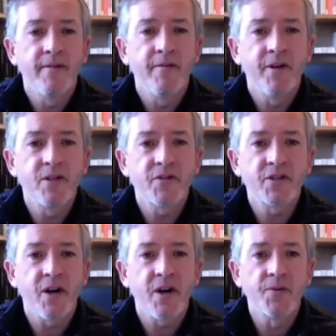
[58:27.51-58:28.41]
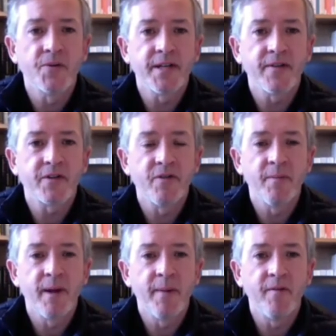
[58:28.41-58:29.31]
Those of us old enough to
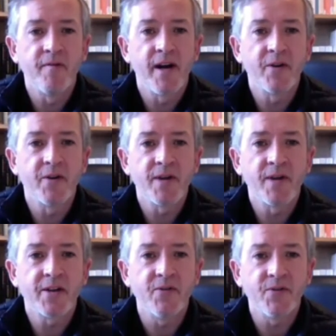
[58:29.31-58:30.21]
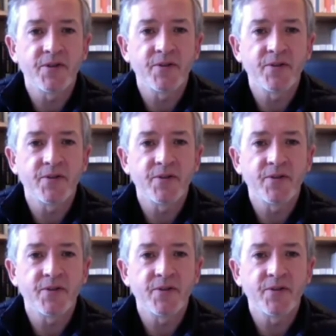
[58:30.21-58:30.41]
remember vinyl records,